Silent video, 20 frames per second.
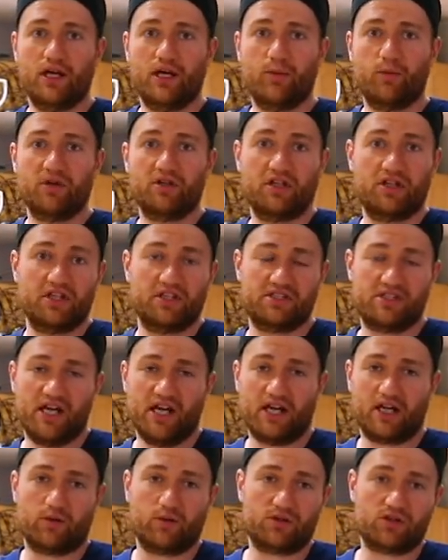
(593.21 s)
We did the
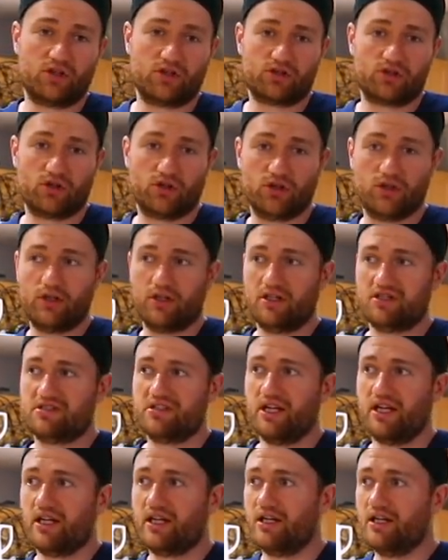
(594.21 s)
deck, which I'll show you in a
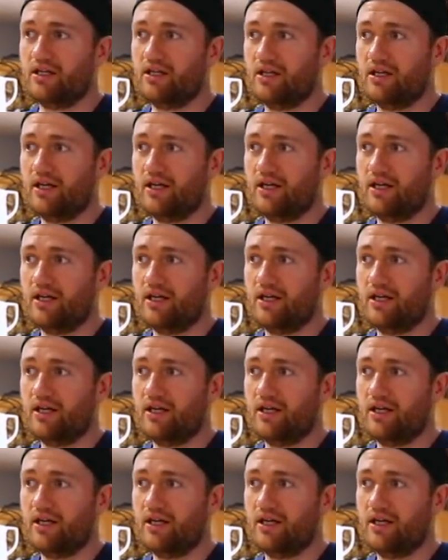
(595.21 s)
second.